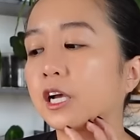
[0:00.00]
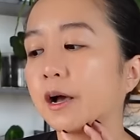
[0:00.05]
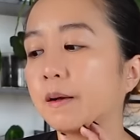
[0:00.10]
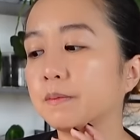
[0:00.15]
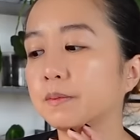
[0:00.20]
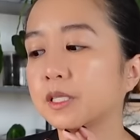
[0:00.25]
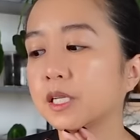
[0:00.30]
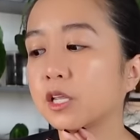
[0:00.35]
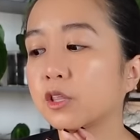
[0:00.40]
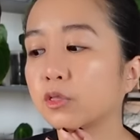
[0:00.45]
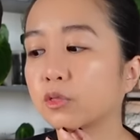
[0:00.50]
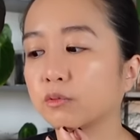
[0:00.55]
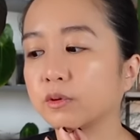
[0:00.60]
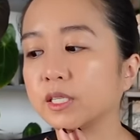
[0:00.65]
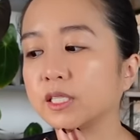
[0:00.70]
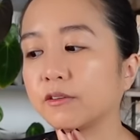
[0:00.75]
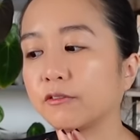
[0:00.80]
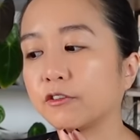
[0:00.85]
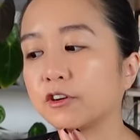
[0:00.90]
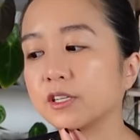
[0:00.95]
comes in
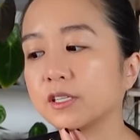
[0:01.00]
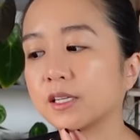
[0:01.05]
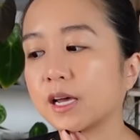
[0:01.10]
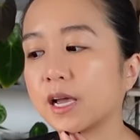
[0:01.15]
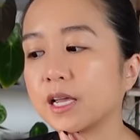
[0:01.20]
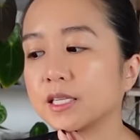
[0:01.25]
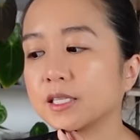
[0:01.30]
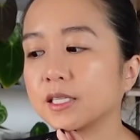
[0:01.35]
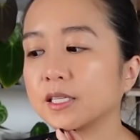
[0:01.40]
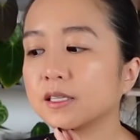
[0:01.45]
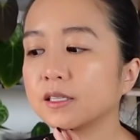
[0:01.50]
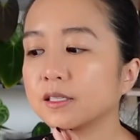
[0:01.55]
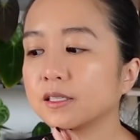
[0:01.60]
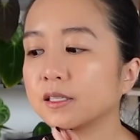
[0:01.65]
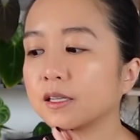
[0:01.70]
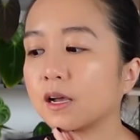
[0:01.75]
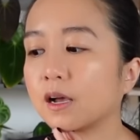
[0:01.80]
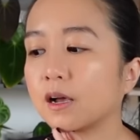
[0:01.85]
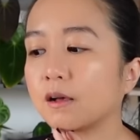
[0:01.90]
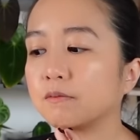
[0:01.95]
three different
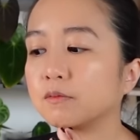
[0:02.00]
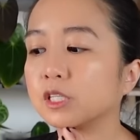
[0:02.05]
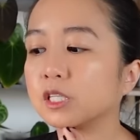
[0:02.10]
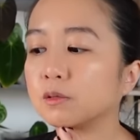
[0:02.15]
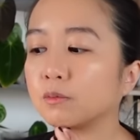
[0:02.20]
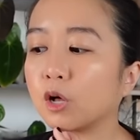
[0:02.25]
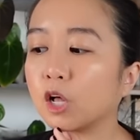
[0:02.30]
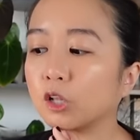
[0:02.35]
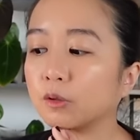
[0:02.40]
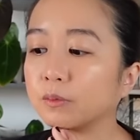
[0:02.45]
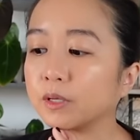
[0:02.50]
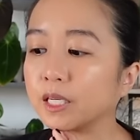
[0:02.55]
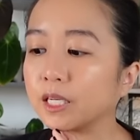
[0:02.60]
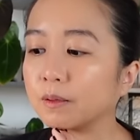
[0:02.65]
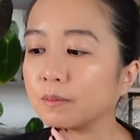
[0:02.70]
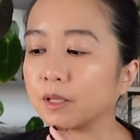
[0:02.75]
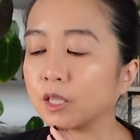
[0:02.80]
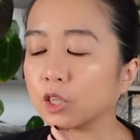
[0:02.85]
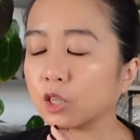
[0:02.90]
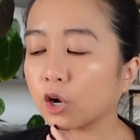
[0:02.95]
sizes, um, small,
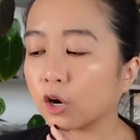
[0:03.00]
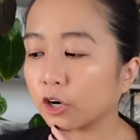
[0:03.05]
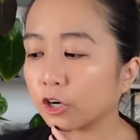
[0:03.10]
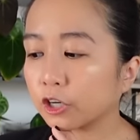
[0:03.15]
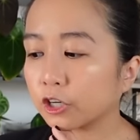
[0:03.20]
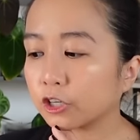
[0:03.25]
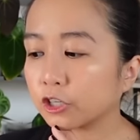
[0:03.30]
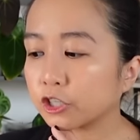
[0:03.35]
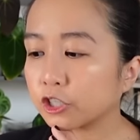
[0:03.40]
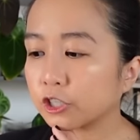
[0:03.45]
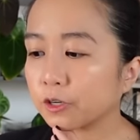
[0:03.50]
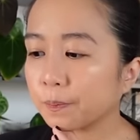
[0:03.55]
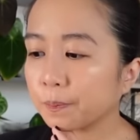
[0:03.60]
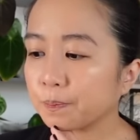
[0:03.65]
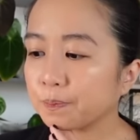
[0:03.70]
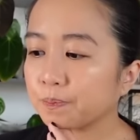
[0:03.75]
medium, and large.